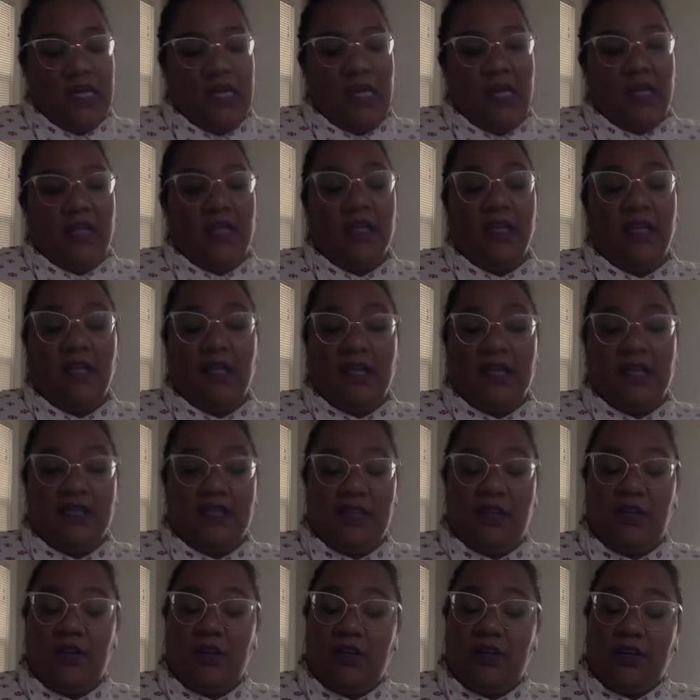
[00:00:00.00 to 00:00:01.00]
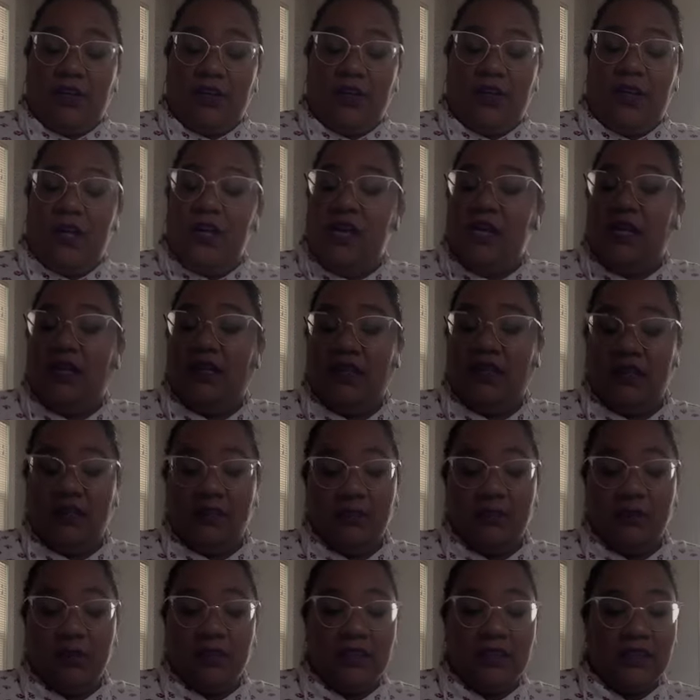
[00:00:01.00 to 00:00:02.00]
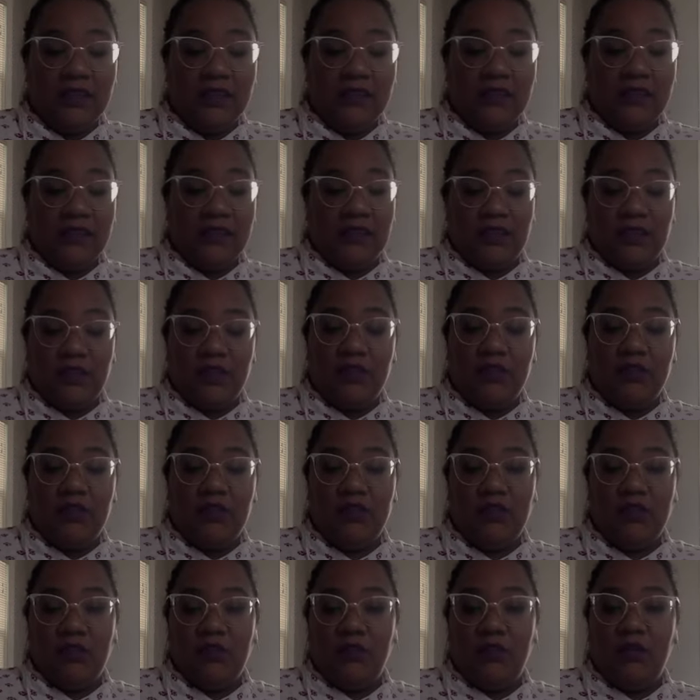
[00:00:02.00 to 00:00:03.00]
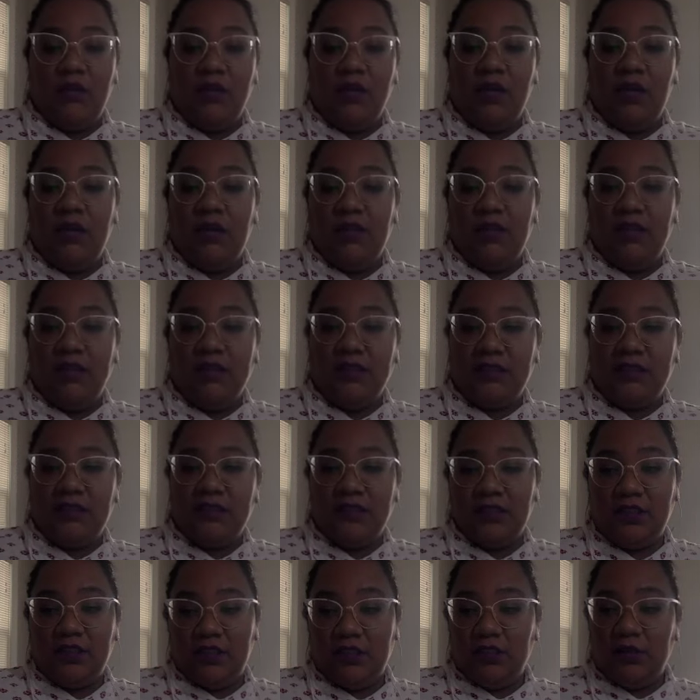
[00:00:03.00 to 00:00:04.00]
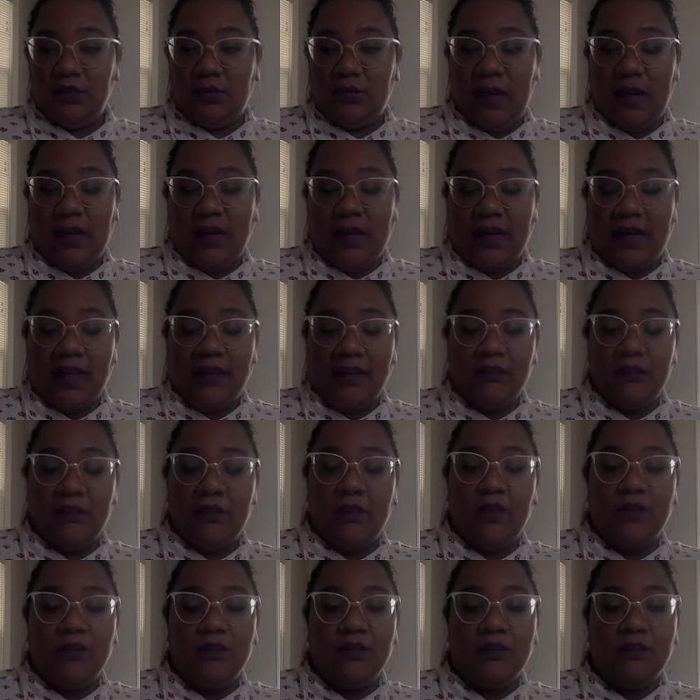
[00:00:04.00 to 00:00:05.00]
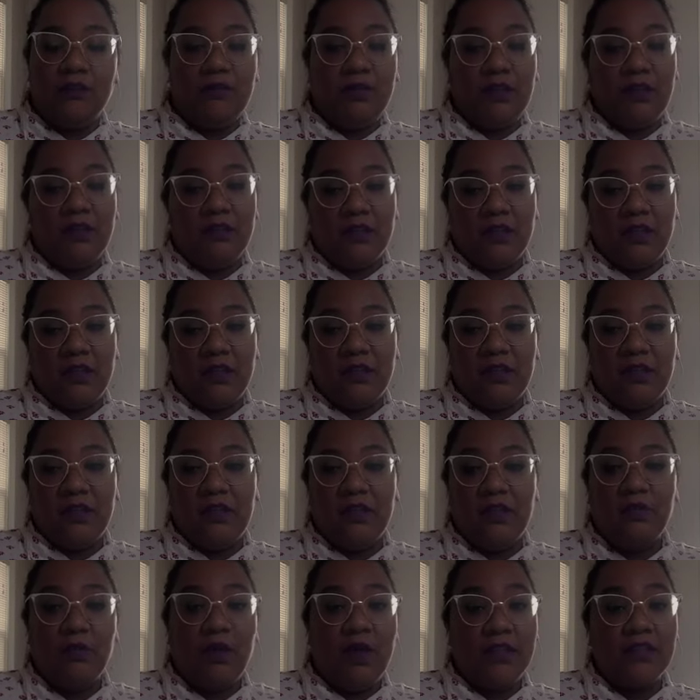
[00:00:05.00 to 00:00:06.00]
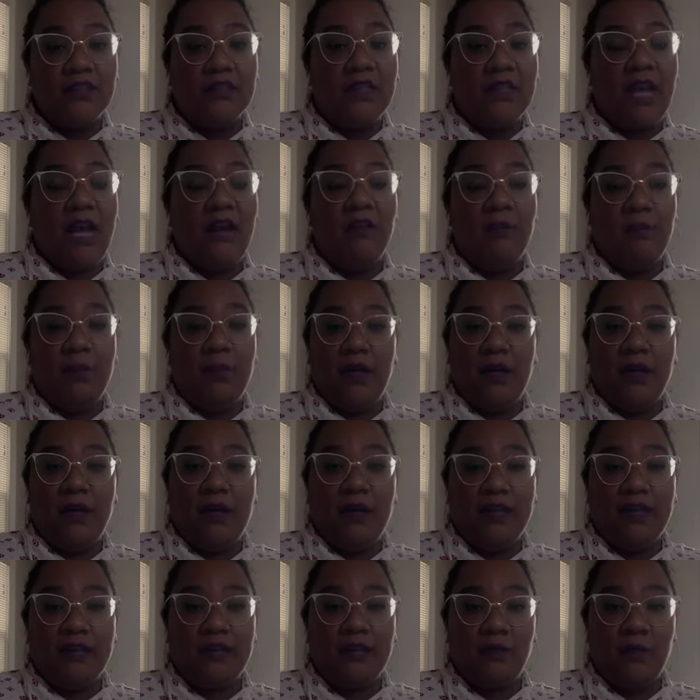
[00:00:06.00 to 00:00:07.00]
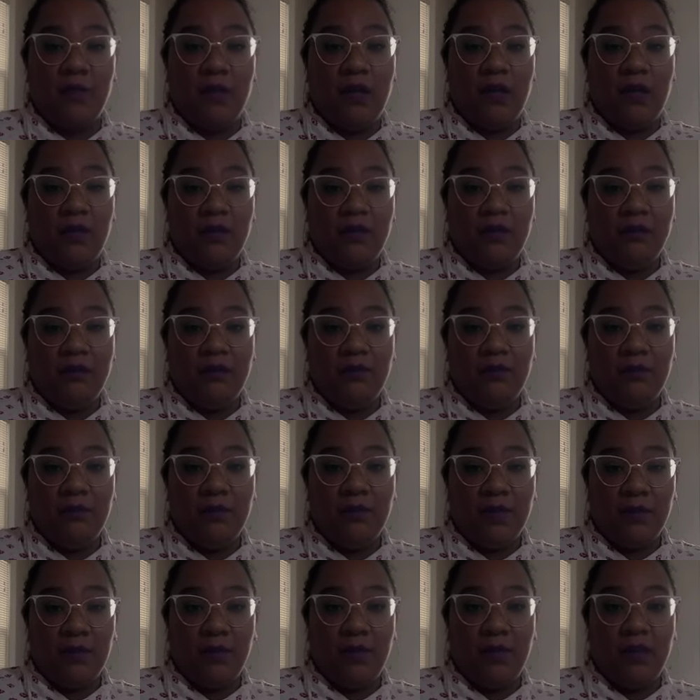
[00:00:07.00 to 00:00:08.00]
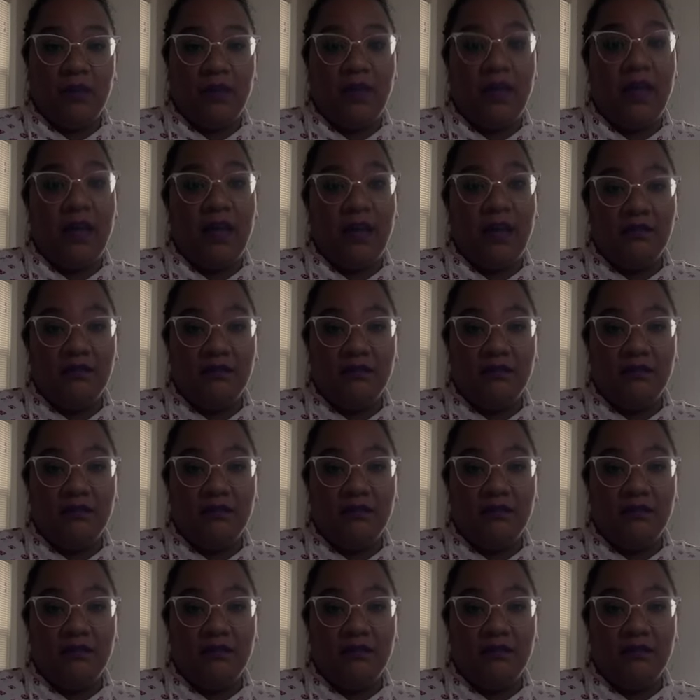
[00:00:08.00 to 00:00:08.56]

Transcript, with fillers: Again, like I said earlier, please continue to listen to the podcast, but also follow Jonathan. You actually have a podcast as well. We got to plug that.